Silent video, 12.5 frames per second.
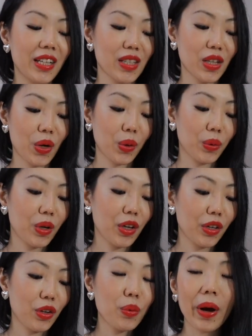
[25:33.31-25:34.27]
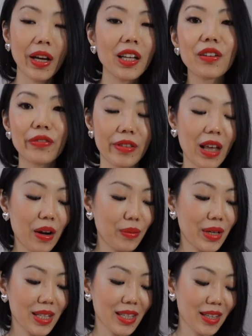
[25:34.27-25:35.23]
So you're buying it for that
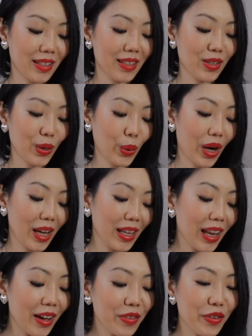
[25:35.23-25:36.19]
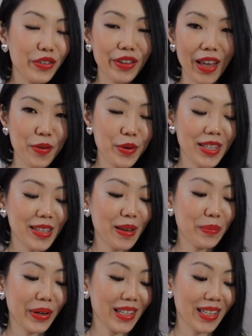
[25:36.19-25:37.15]
reason. So I love it for that
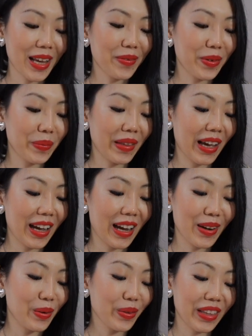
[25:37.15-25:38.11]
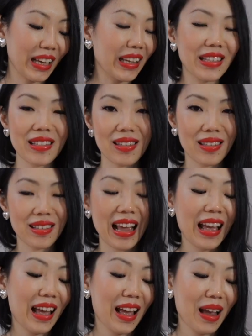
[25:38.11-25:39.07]
reason, but aside from that, I don't think it's
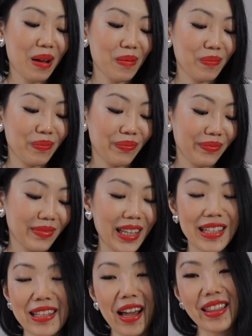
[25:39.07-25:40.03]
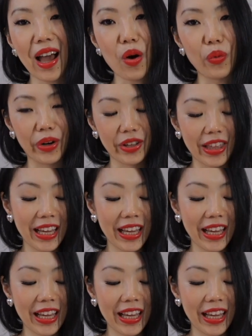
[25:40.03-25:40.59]
it's not that worth